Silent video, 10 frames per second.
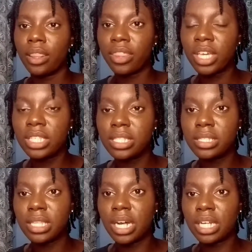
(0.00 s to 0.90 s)

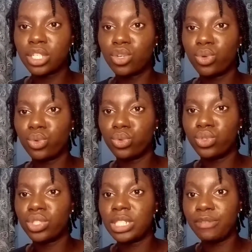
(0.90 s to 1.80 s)
things that could
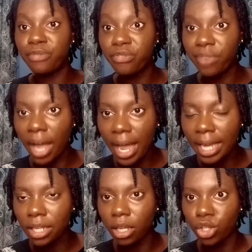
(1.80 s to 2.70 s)

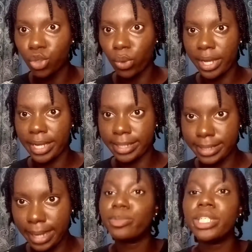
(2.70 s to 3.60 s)
define your hair
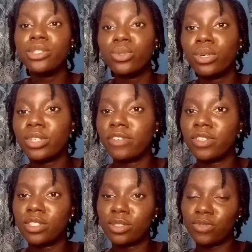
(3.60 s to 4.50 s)
type. Please do give
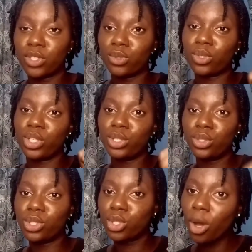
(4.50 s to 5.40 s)
this video a
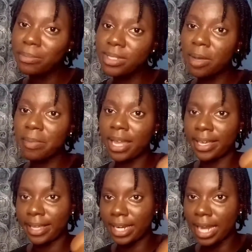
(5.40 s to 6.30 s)
huge thumbs up,
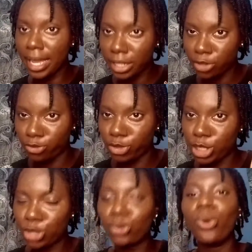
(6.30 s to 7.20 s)
like the
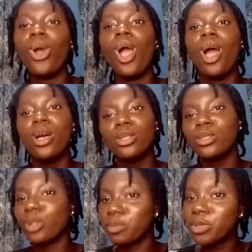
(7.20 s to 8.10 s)
video,
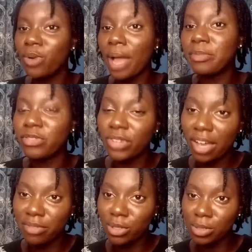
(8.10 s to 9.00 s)
subscribe if you
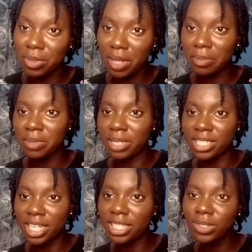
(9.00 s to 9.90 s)
have not subscribed to my
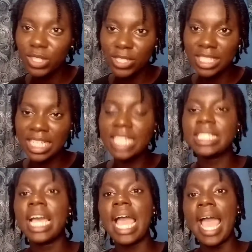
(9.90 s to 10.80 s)
channel just yet,